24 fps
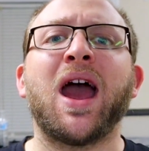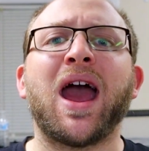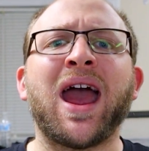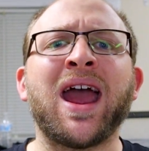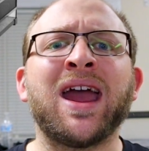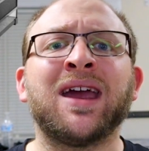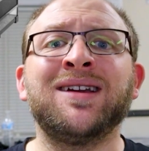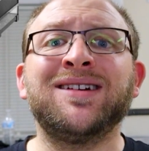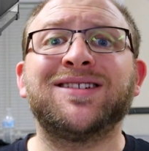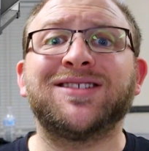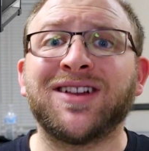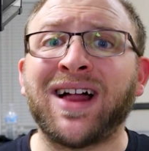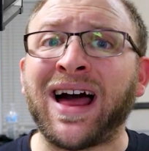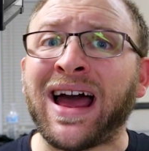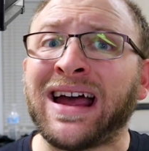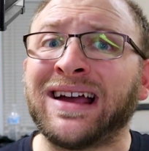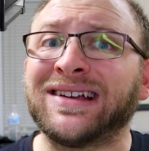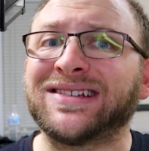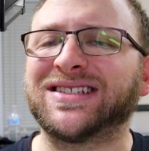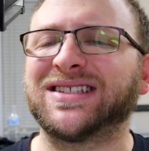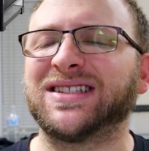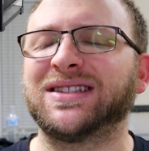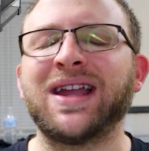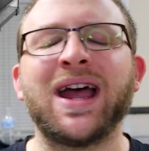And
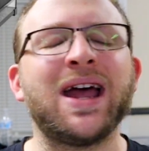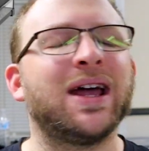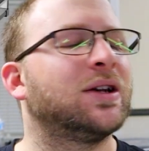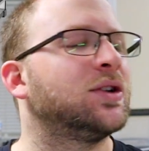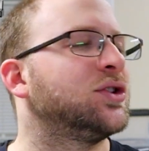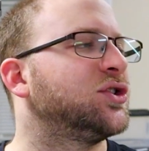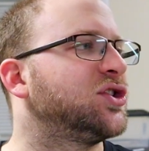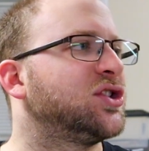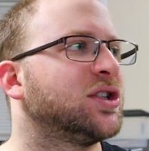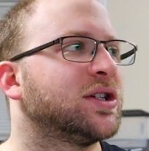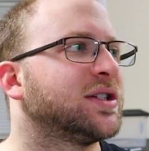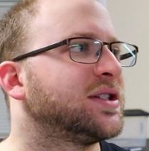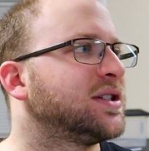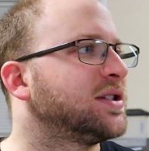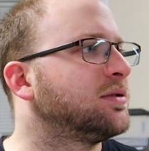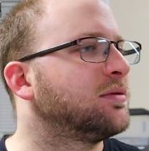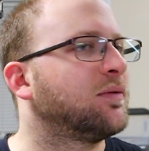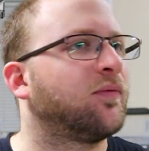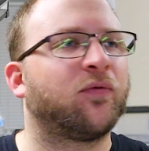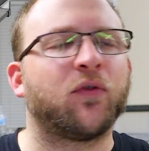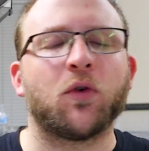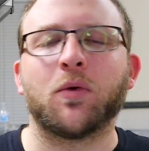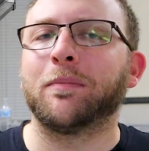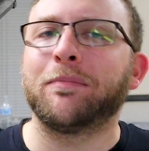glass, that is
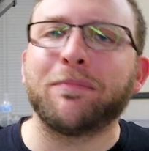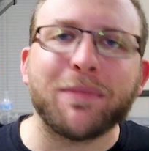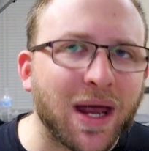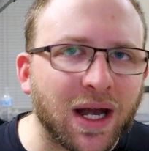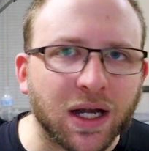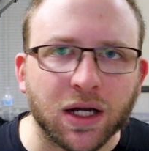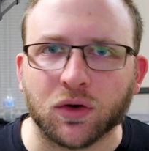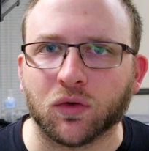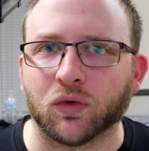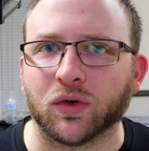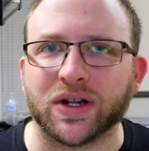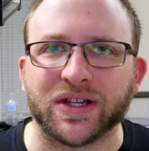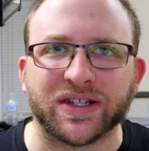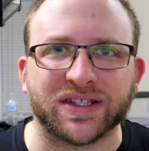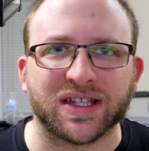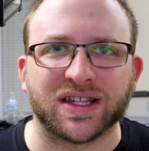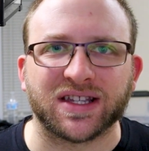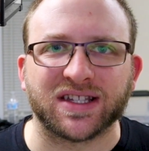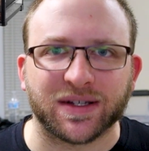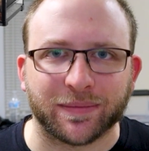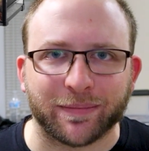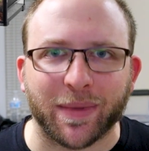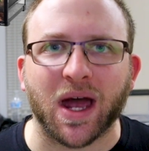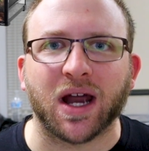just, for many
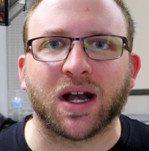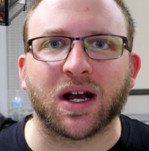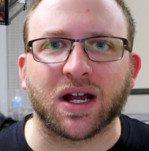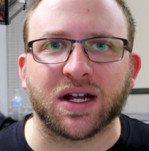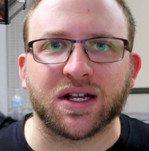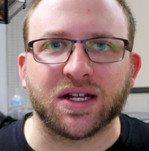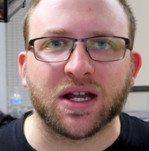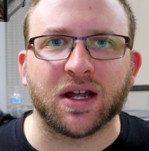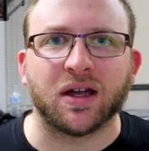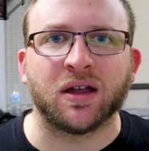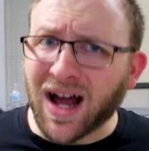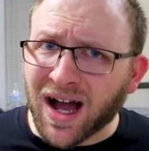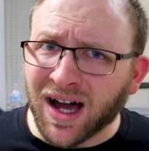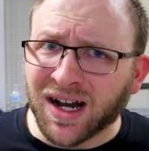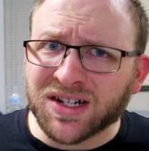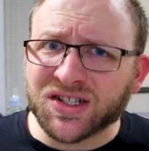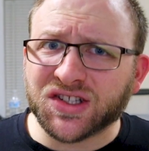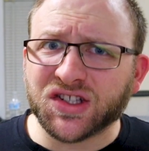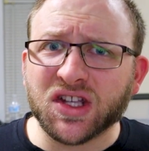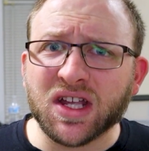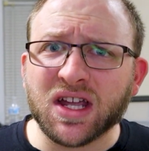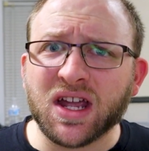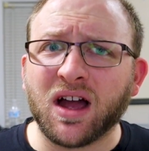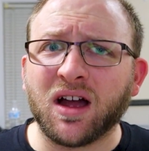reasons, a bad idea. And
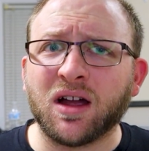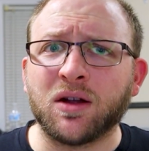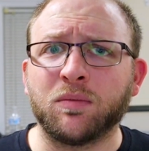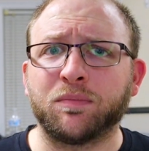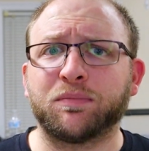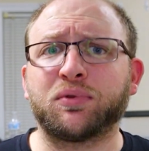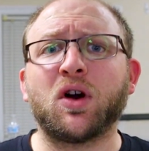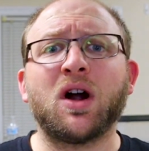honestly, I